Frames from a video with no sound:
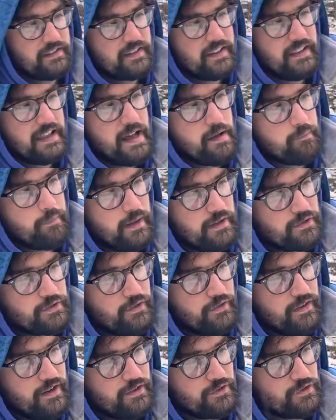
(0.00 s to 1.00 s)
that picture
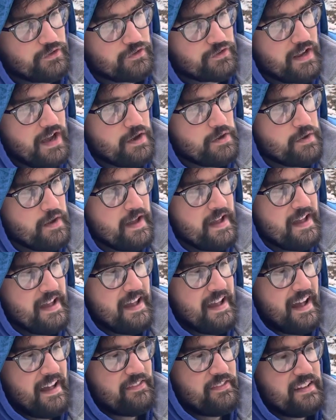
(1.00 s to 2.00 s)
there just now.
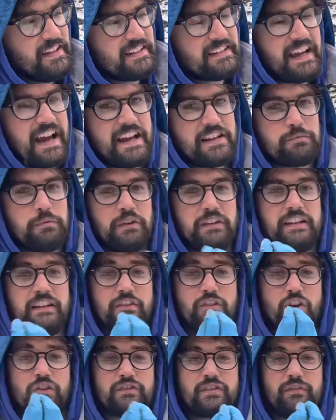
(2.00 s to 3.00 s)
And these guys will eat
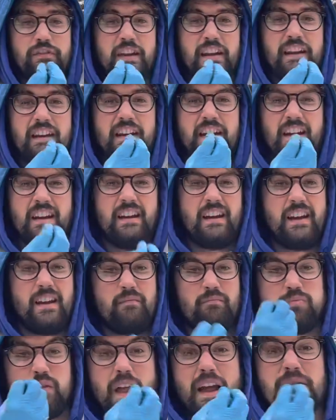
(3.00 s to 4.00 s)
lots of kind
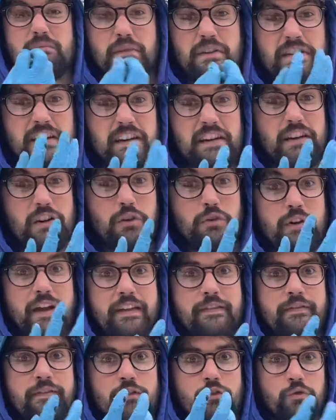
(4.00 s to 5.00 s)
of plant material
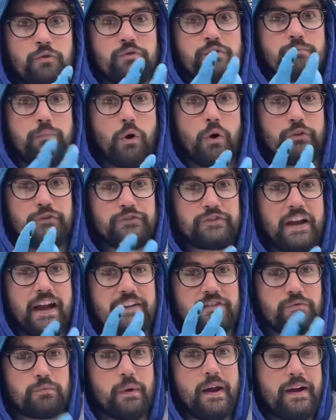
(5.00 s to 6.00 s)
in those ponds
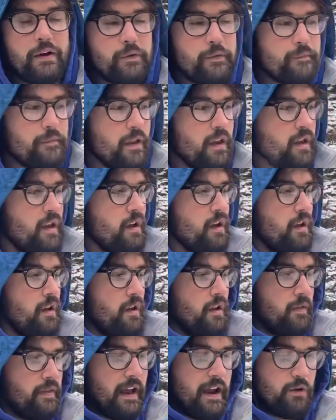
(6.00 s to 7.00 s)
as well.
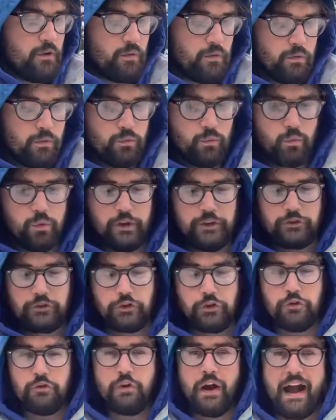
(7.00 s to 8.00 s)
Now, we
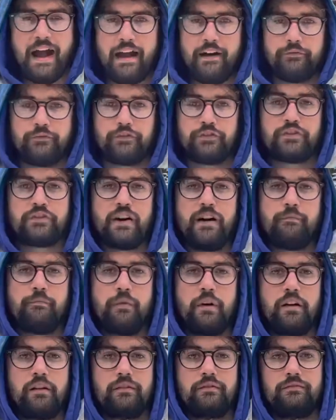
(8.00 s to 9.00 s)
do have some
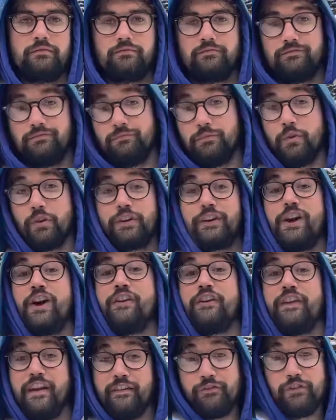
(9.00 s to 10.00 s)
more
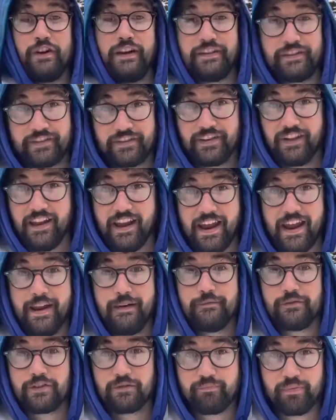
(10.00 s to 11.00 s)
carnivorous
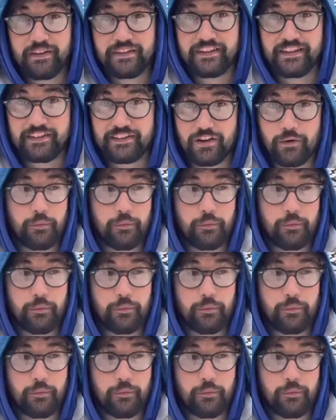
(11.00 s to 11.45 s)
species that we